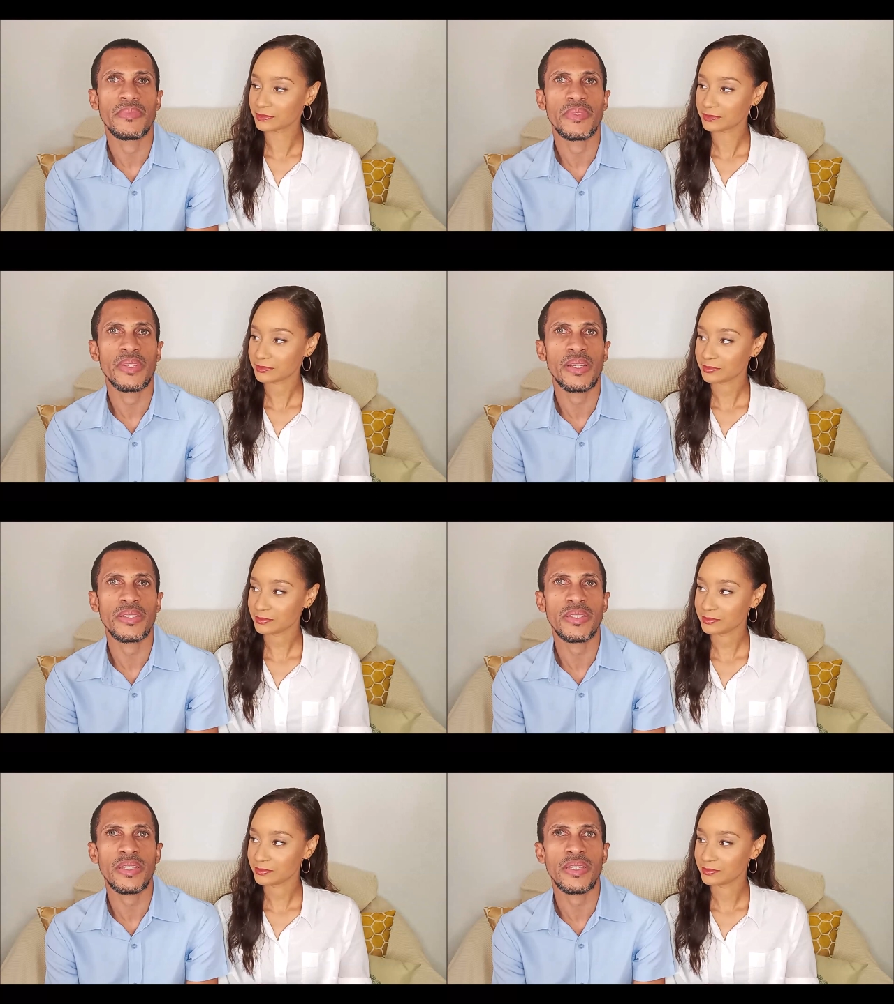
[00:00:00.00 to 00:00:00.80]
Speaker 1: Let's
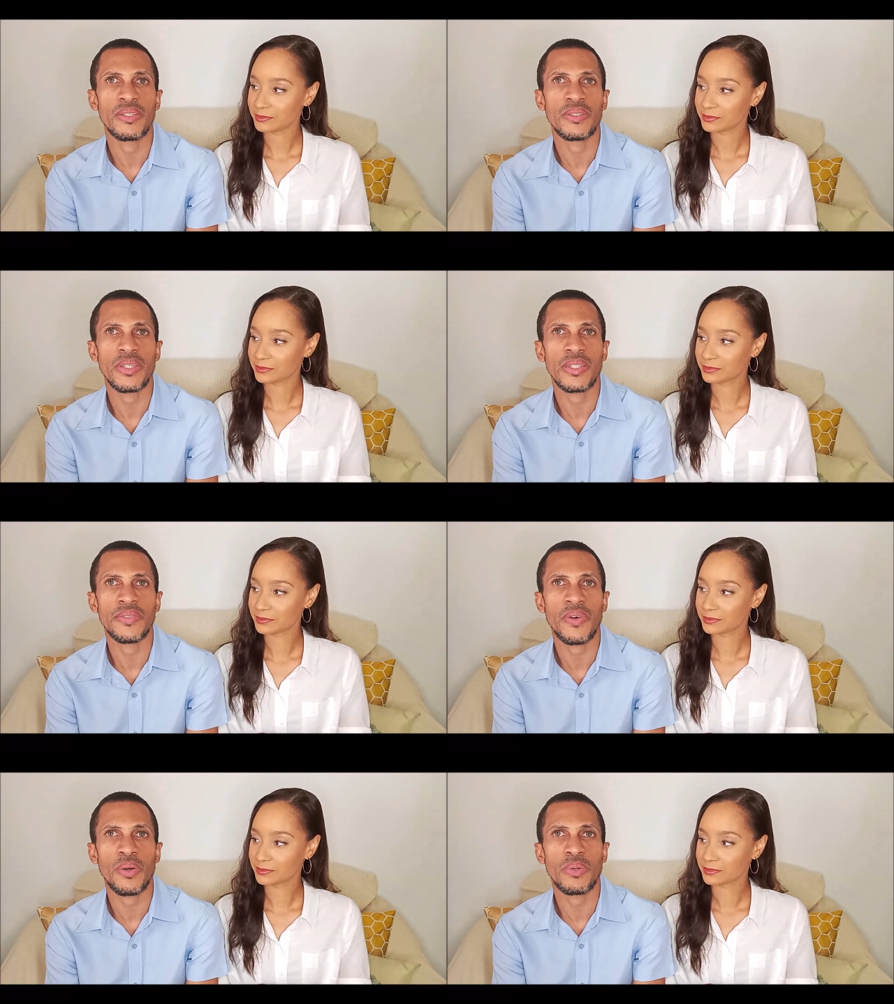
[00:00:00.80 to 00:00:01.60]
see. say it's
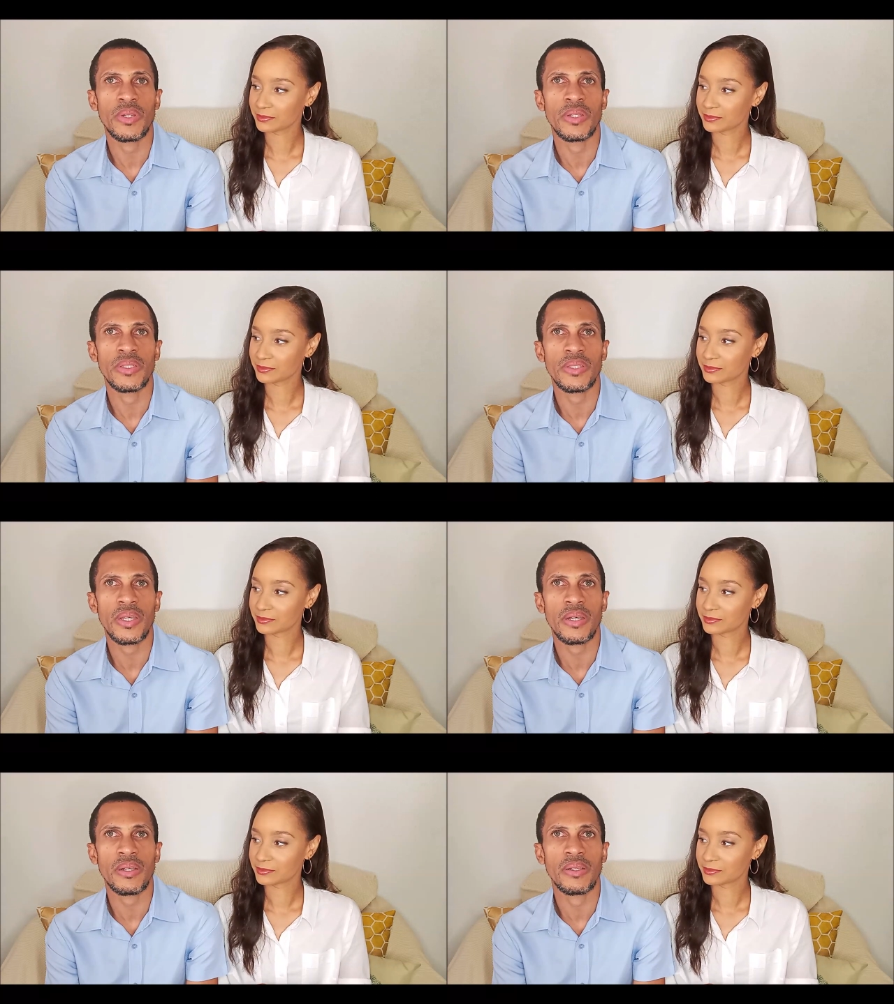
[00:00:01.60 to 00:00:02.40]
found in the
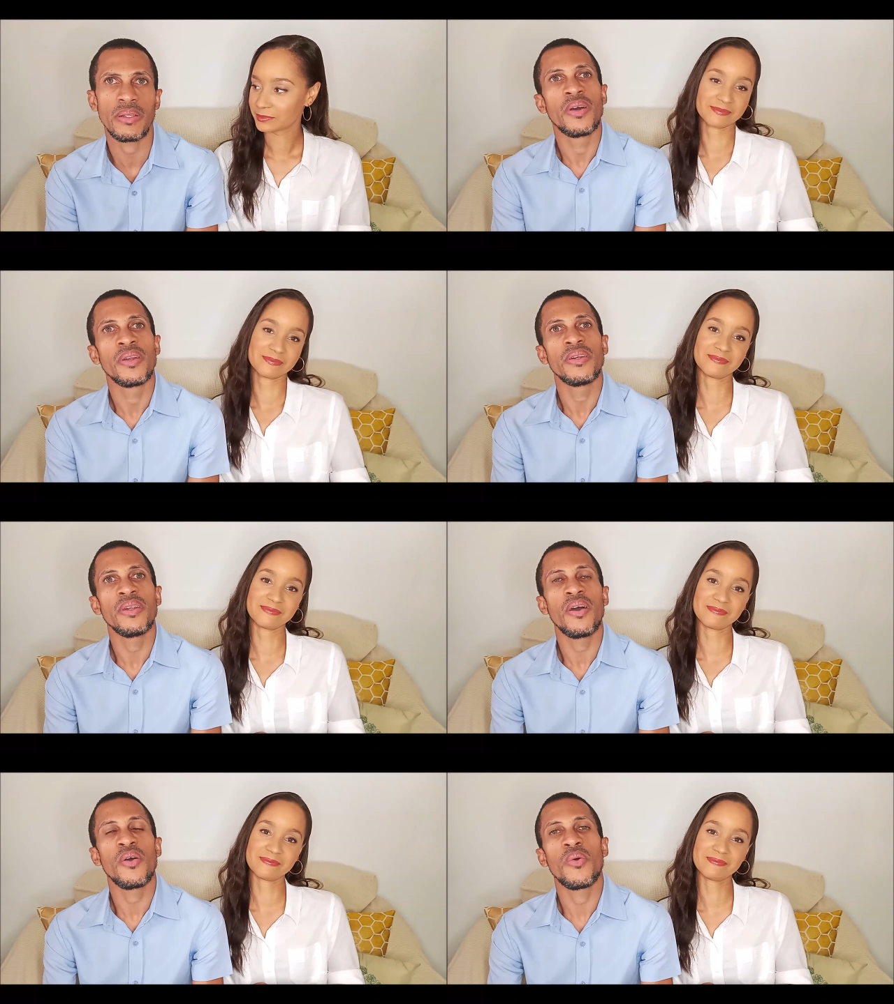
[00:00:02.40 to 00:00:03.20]
cell.
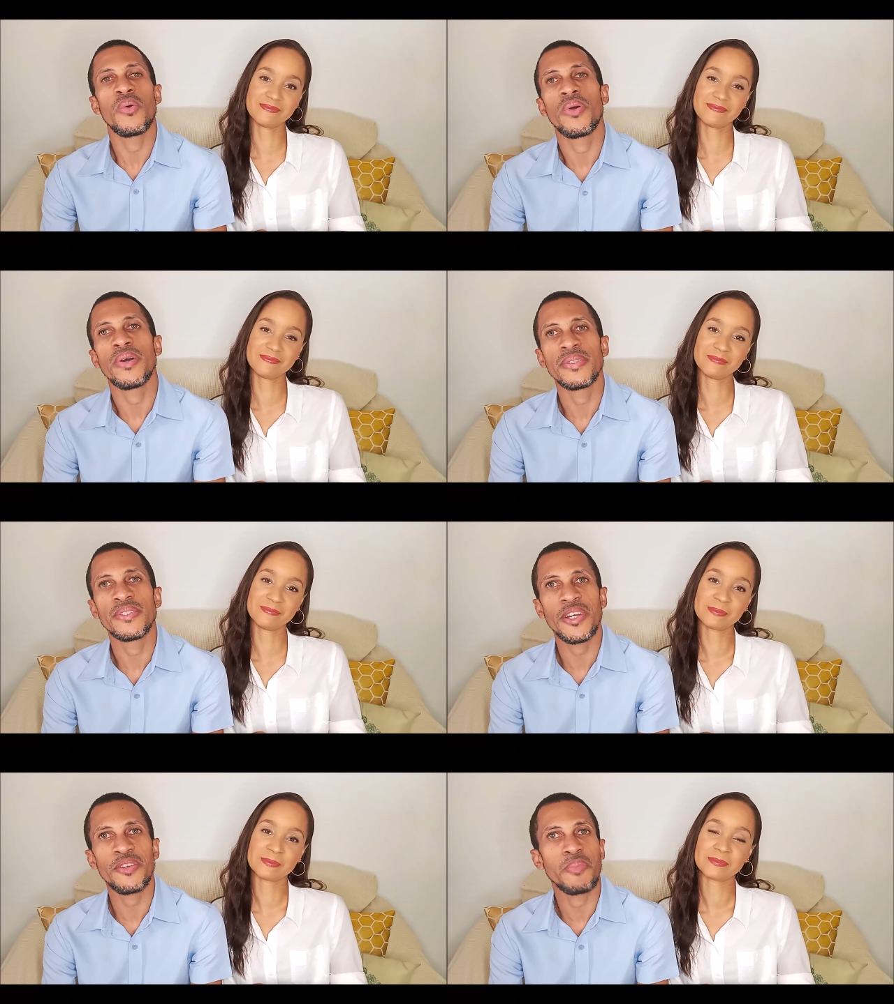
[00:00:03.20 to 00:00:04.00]
No. I'm
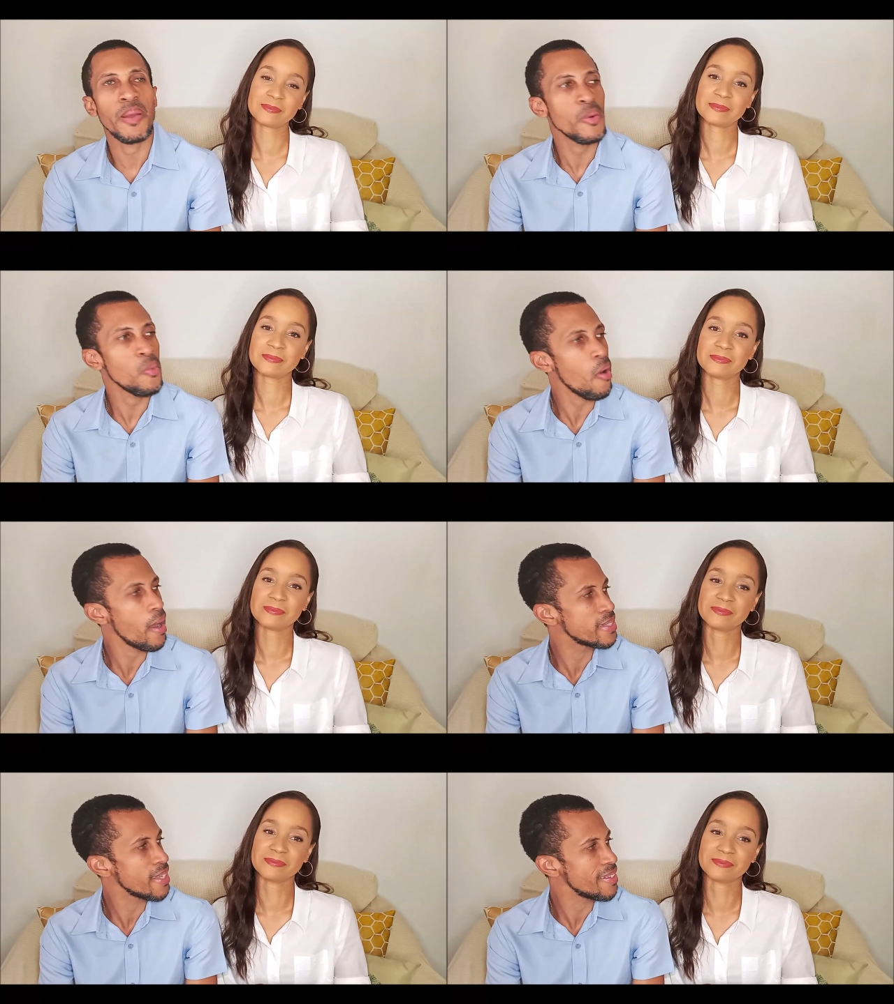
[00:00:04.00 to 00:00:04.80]
trying to remember what
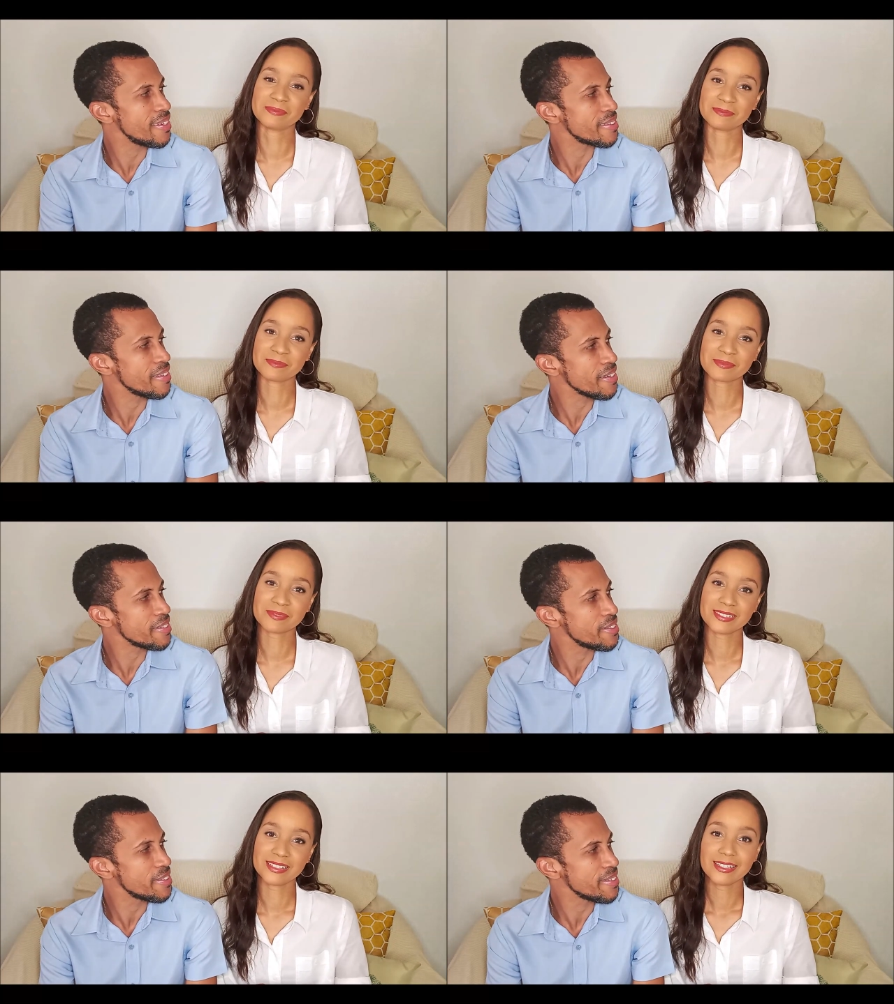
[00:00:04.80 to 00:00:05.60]
exactly it
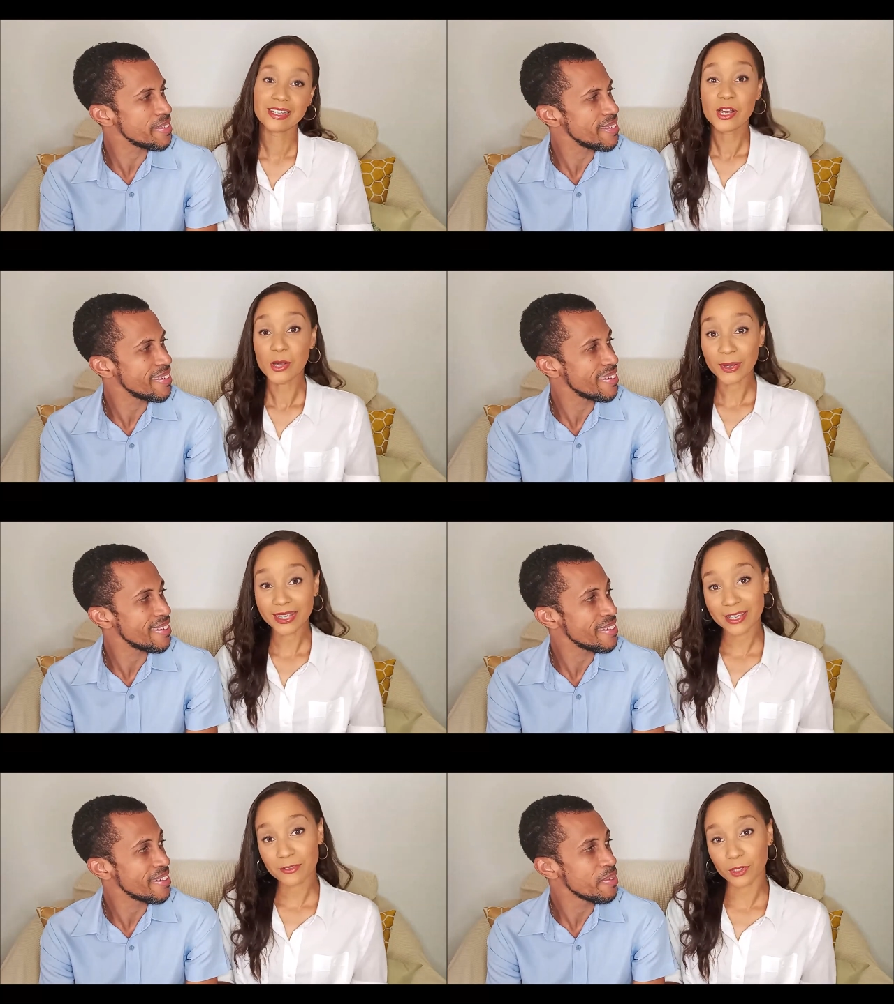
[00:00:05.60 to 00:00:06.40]
does.
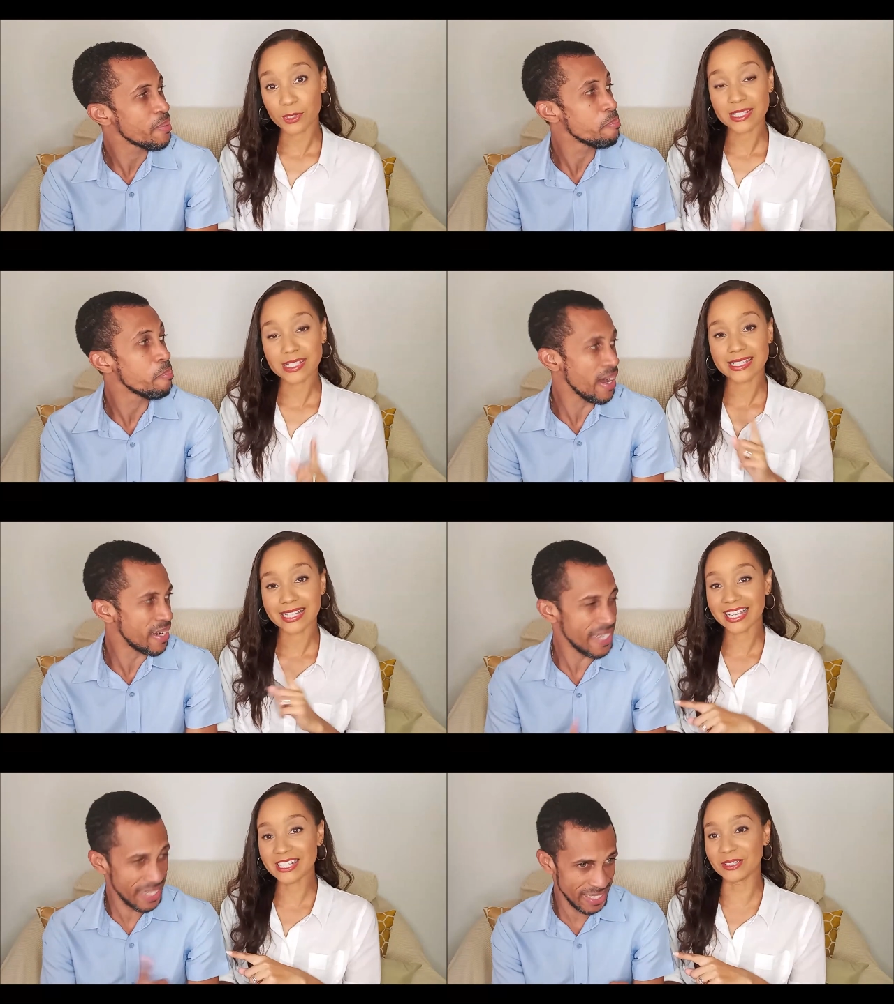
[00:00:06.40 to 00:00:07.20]
Speaker 2: Okay, folks, he's but
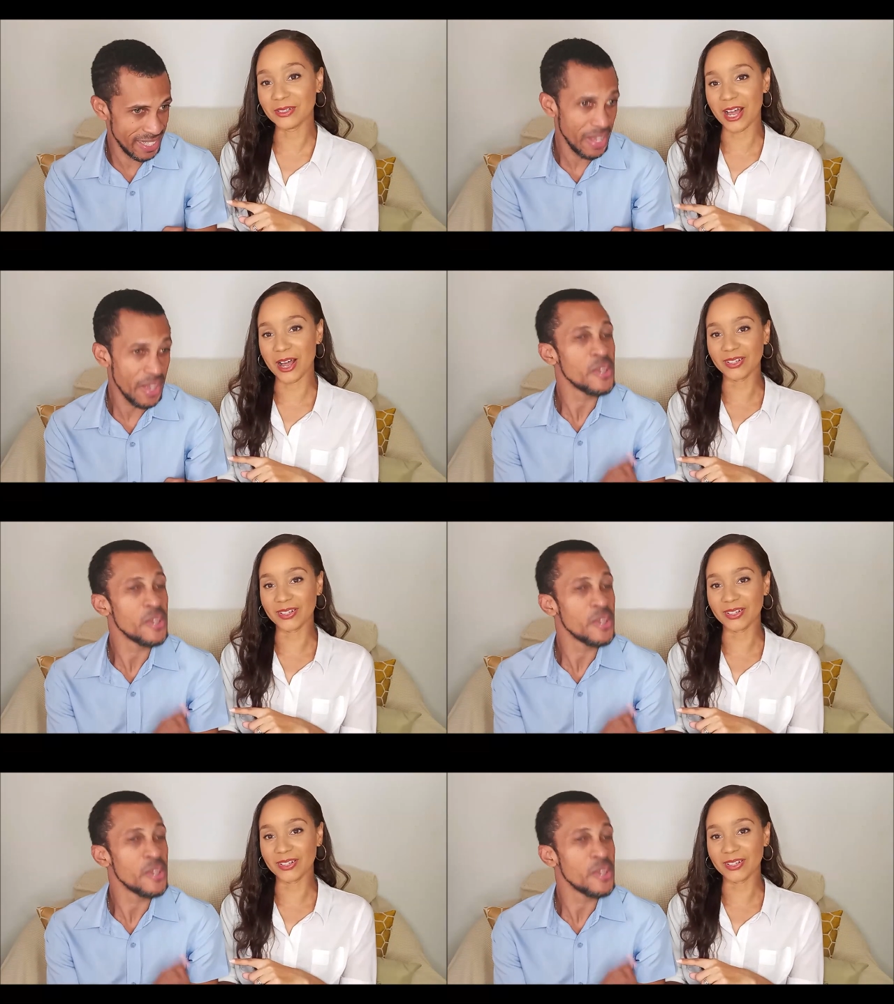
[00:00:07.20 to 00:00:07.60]
taking too long.